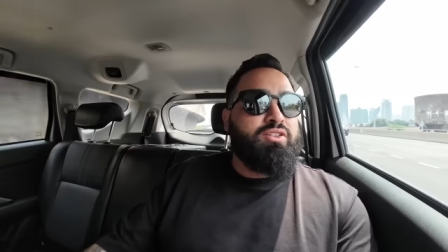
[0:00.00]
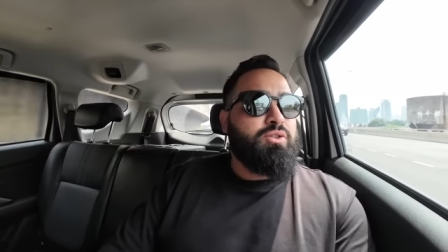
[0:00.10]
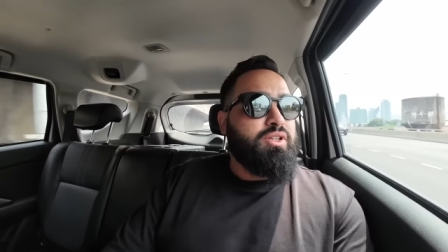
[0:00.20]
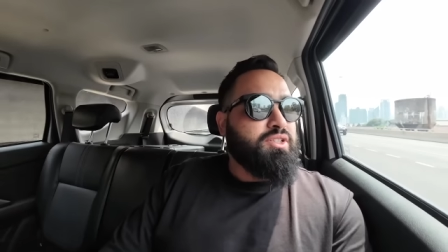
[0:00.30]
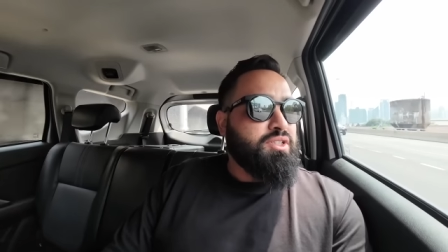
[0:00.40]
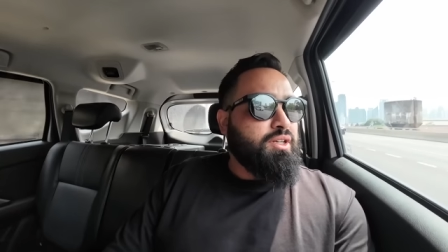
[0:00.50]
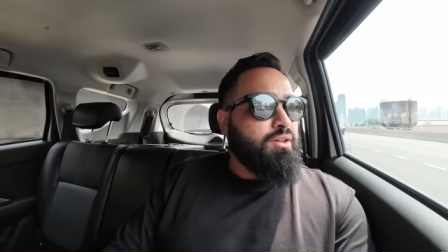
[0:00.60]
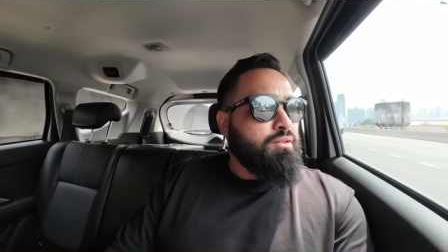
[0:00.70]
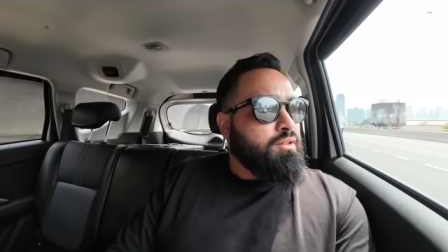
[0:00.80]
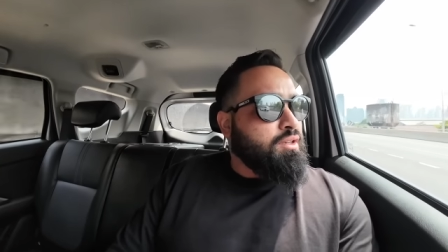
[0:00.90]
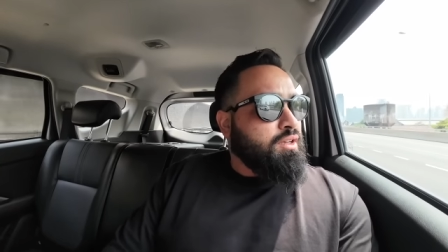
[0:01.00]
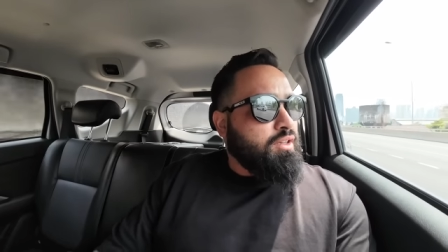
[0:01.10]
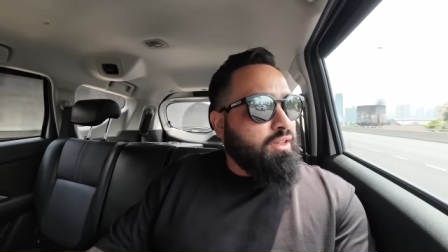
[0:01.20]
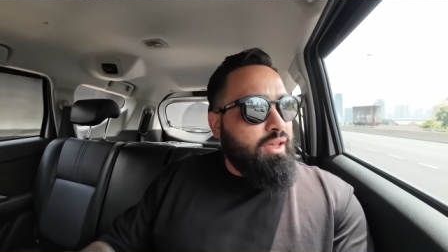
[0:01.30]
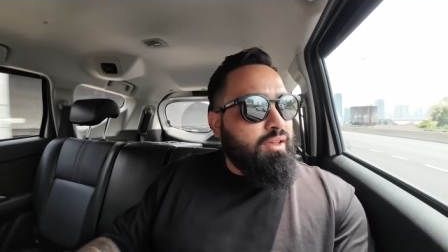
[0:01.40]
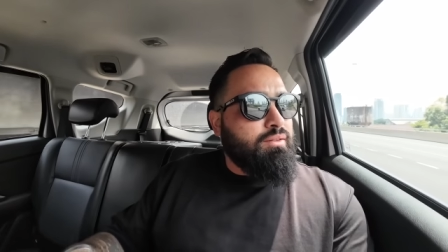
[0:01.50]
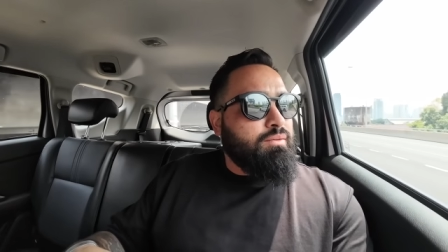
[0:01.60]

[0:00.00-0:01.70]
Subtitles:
2 years ago, that